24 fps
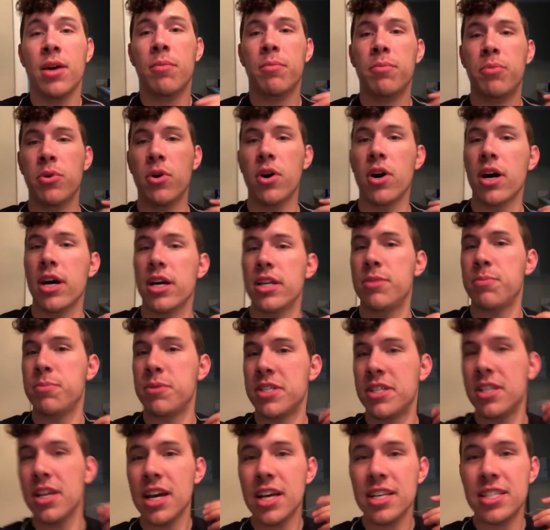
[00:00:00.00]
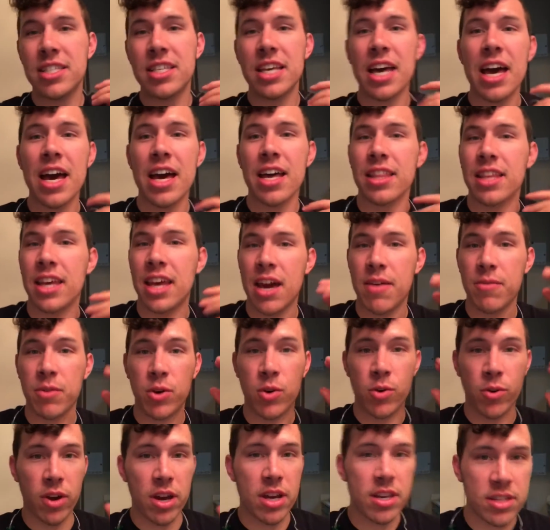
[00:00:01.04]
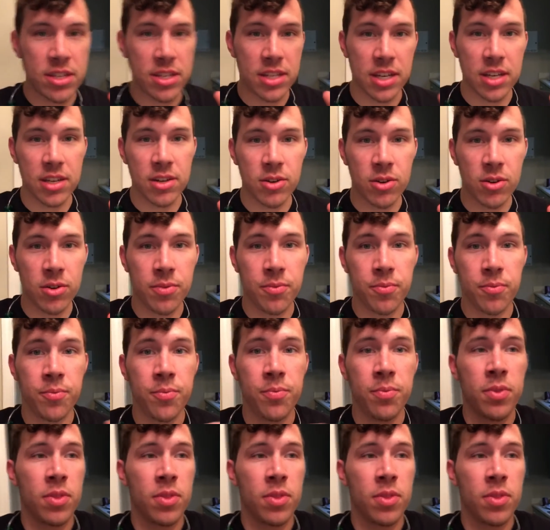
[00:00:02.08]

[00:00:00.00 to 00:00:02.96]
But besides that, they have a great seal.